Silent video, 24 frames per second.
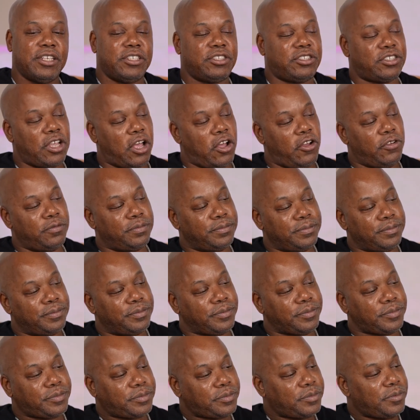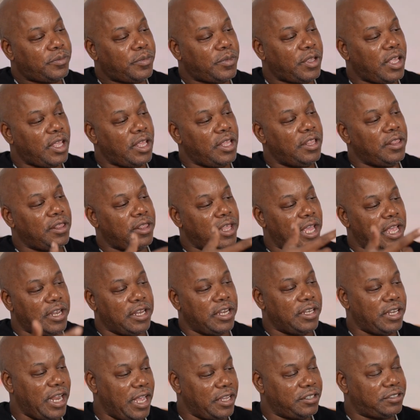So then the
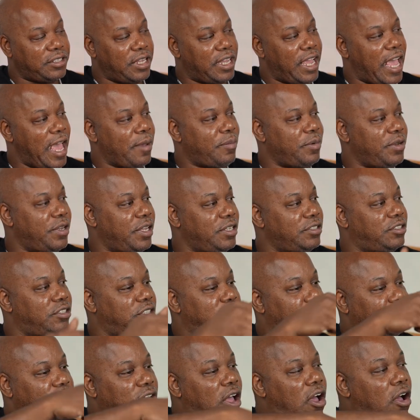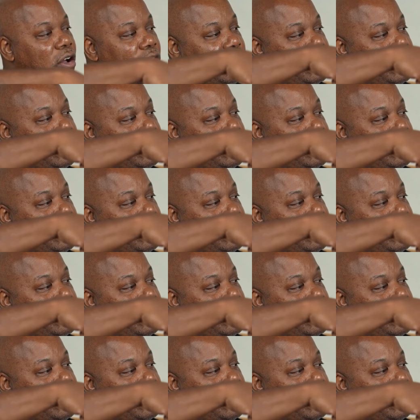next thing happened is the song